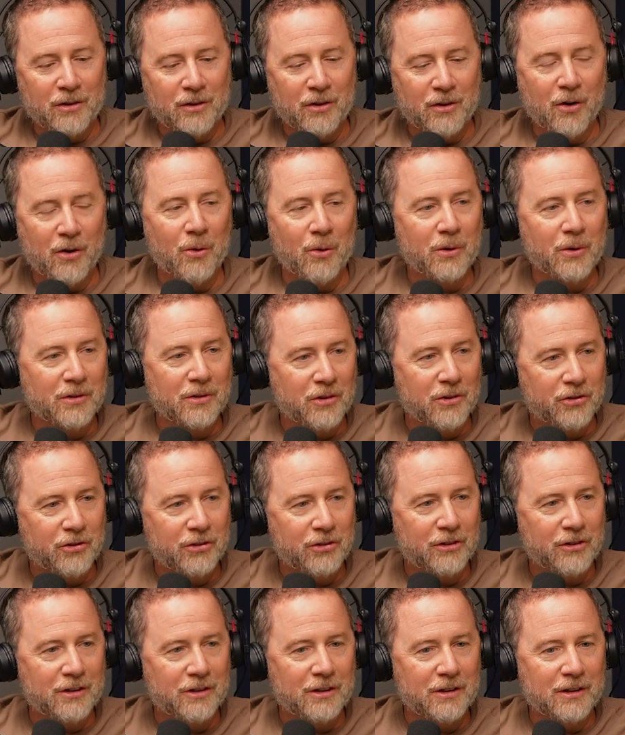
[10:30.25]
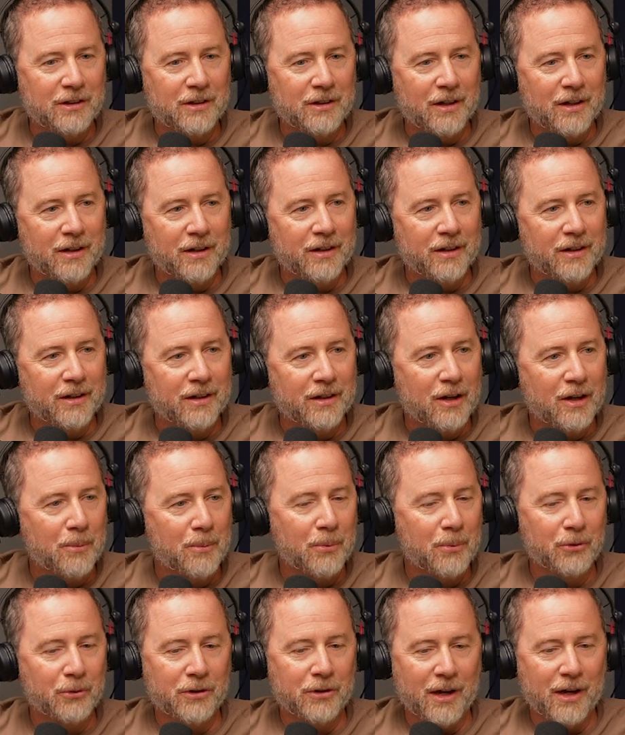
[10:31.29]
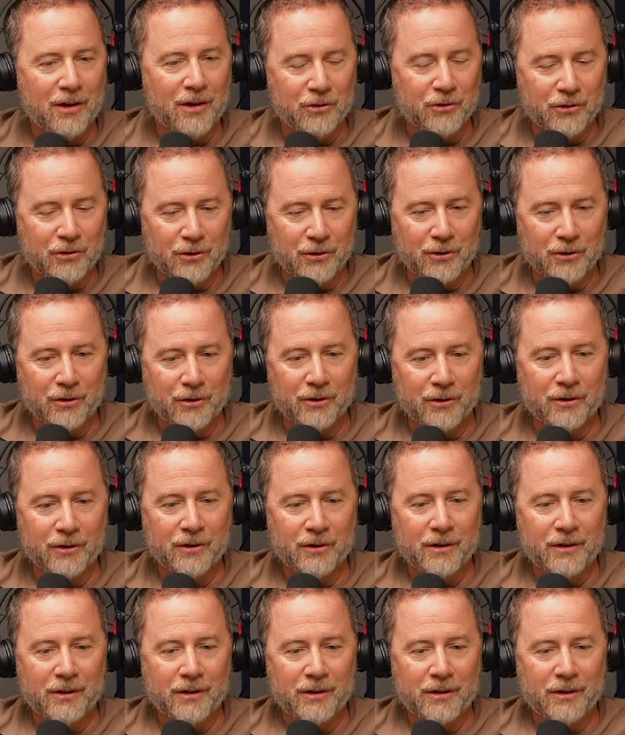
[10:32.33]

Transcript: going to see a couples counselor,